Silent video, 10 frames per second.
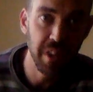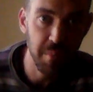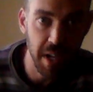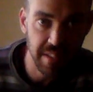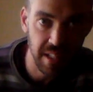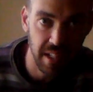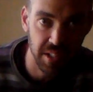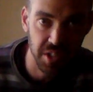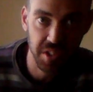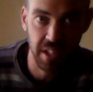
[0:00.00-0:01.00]
the
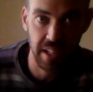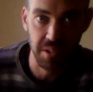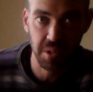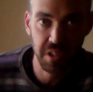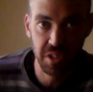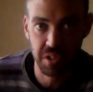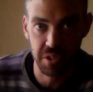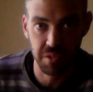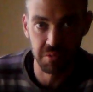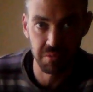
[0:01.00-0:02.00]
massage, it's also just a
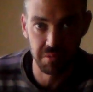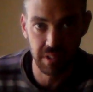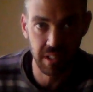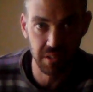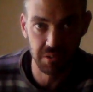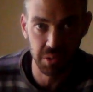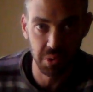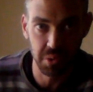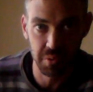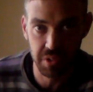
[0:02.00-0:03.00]
good
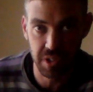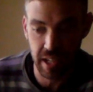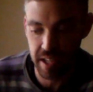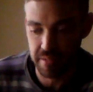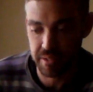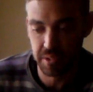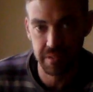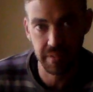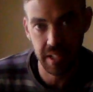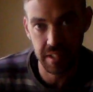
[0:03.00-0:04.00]
rule to have your
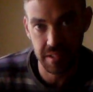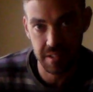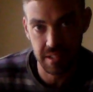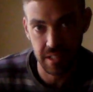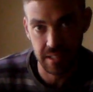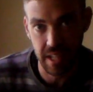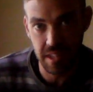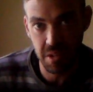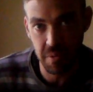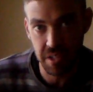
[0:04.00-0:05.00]
fingers
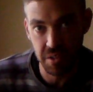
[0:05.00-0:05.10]
together when you're